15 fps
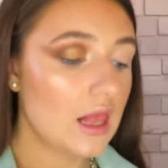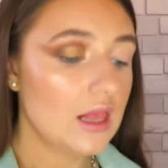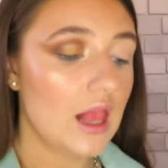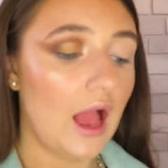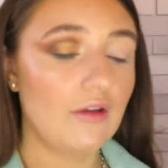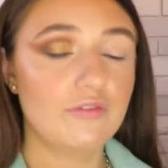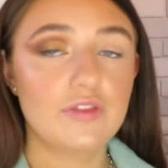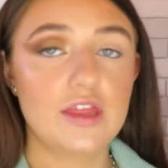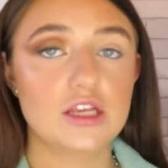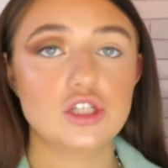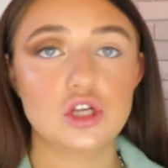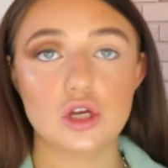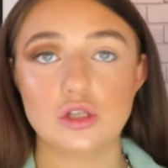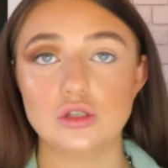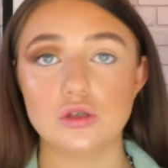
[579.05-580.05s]
And for this
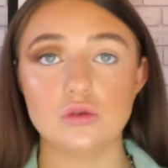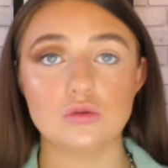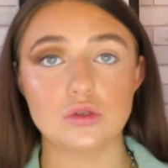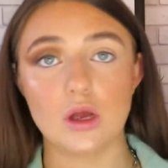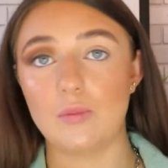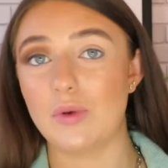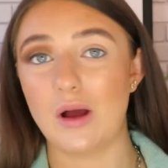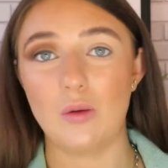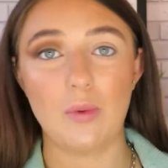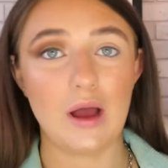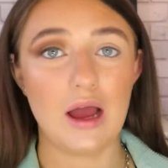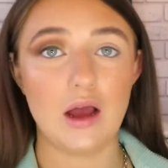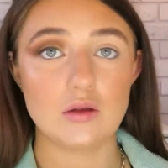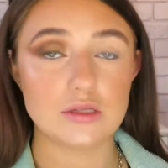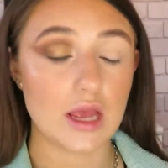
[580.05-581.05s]
you can use a brow
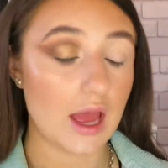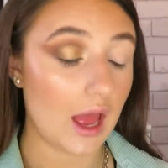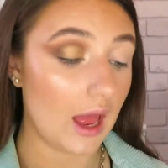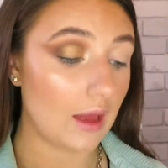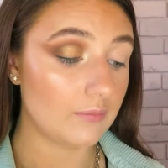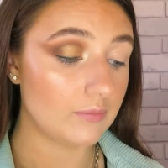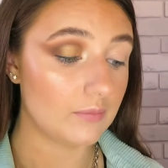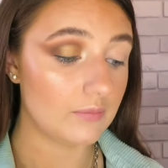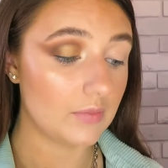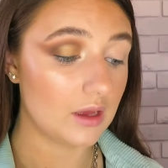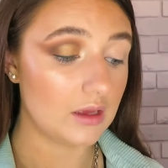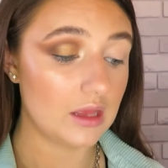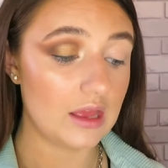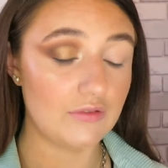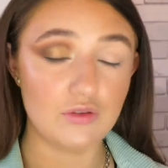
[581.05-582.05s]
powder.
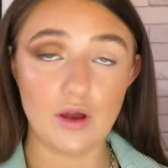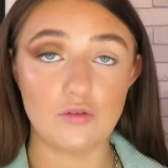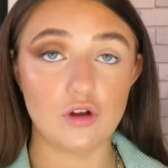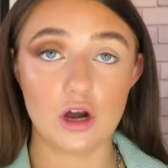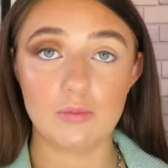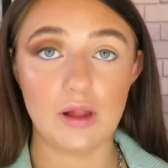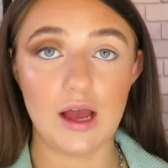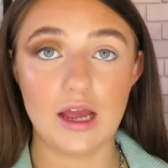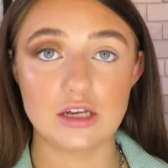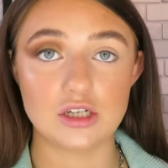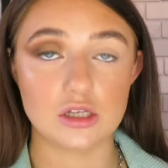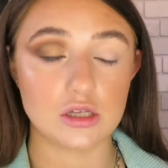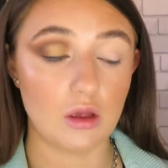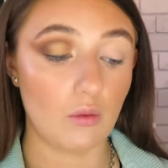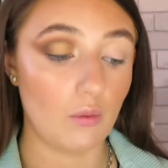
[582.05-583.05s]
If you haven't got a black
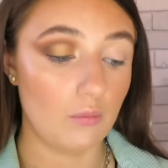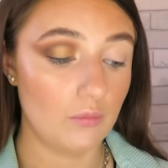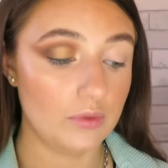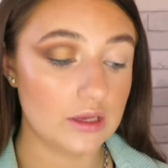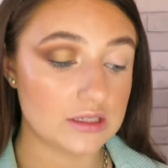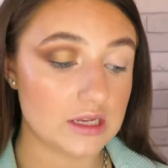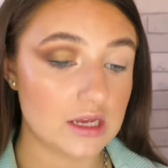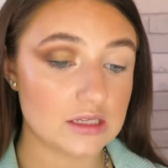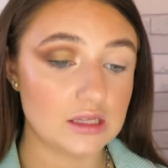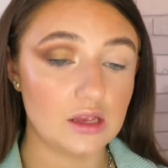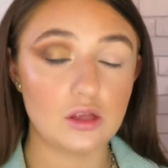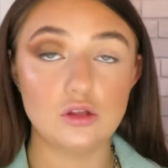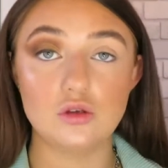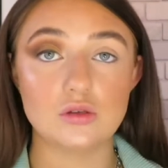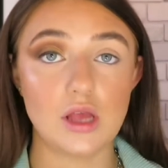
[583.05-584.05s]
eyeshadow, you
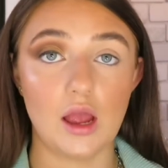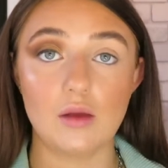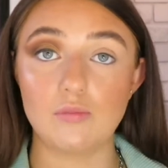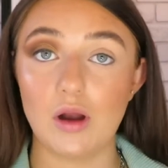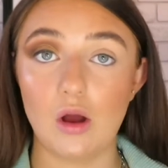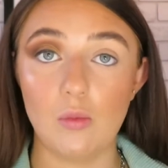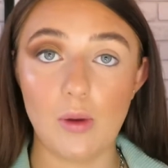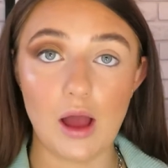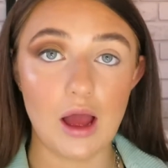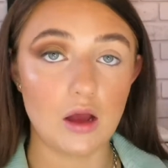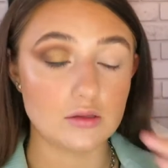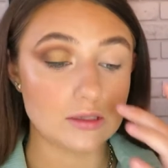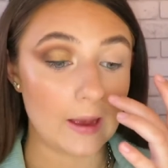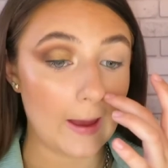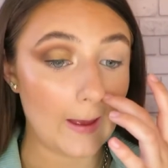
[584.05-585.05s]
can use like a brow
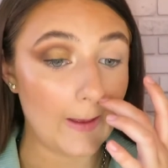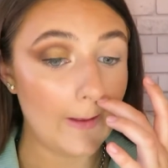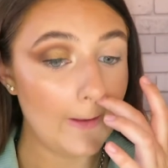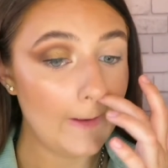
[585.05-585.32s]
powder.